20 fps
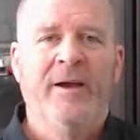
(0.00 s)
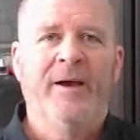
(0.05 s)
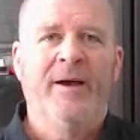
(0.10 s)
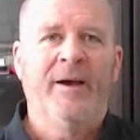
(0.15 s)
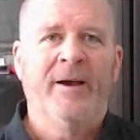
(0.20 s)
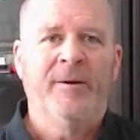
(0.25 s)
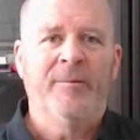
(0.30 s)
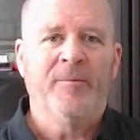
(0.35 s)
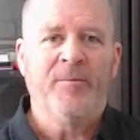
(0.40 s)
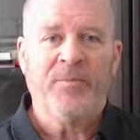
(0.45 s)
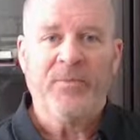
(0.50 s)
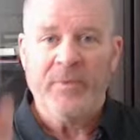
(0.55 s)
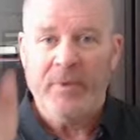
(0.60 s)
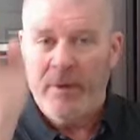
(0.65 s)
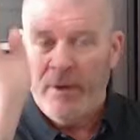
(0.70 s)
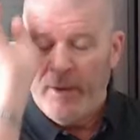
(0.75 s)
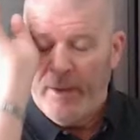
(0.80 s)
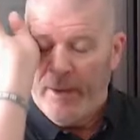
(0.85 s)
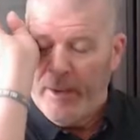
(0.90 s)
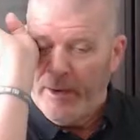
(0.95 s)
Um,
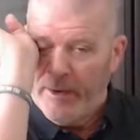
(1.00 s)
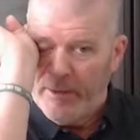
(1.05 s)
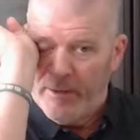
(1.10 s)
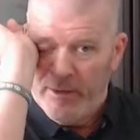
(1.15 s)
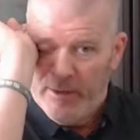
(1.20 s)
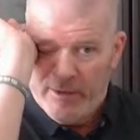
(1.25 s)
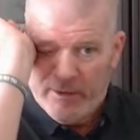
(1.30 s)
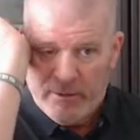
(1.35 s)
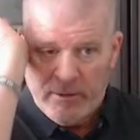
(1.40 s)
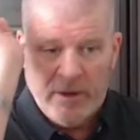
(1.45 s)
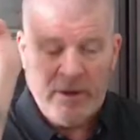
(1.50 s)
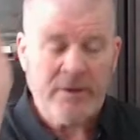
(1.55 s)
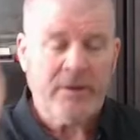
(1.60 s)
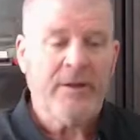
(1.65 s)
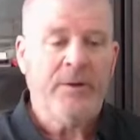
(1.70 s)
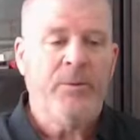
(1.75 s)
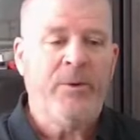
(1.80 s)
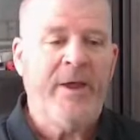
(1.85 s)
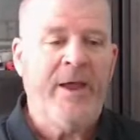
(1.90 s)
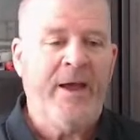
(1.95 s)
and
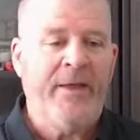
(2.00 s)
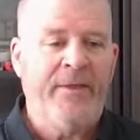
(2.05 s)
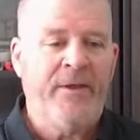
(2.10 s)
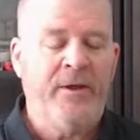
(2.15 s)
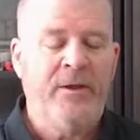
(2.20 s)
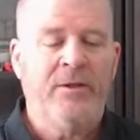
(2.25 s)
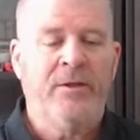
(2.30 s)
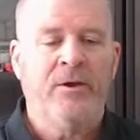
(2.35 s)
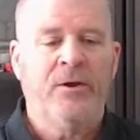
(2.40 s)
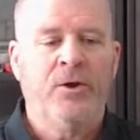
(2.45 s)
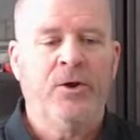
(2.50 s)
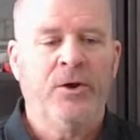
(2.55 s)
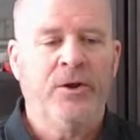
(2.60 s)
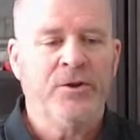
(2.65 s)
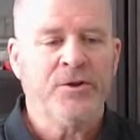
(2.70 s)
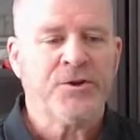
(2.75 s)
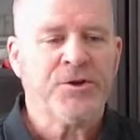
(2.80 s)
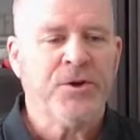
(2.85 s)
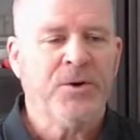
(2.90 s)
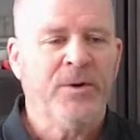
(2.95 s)
luckily, we had the good
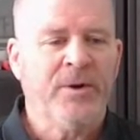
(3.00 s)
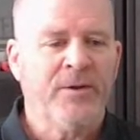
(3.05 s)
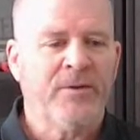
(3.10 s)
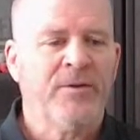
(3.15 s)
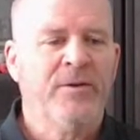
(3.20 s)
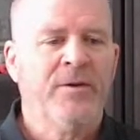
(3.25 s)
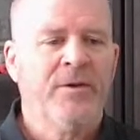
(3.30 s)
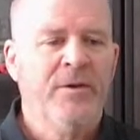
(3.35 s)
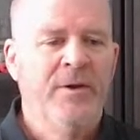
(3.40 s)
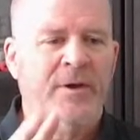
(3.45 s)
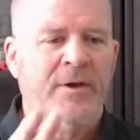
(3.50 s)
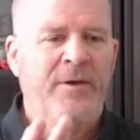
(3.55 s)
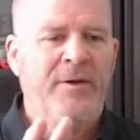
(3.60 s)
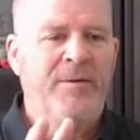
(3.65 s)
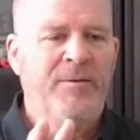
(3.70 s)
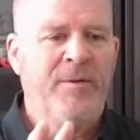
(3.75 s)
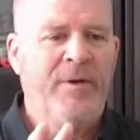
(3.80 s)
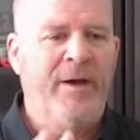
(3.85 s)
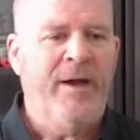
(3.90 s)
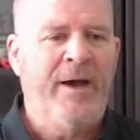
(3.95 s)
insurance.
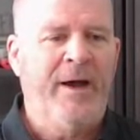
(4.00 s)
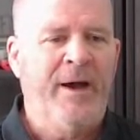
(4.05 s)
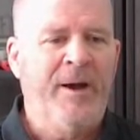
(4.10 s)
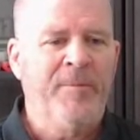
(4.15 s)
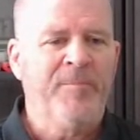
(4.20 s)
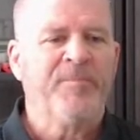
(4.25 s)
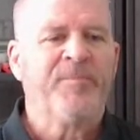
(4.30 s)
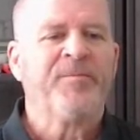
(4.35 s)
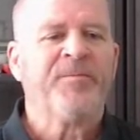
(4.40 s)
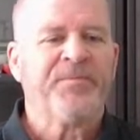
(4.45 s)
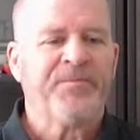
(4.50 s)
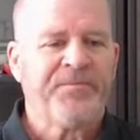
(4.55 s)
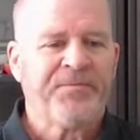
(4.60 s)
Um,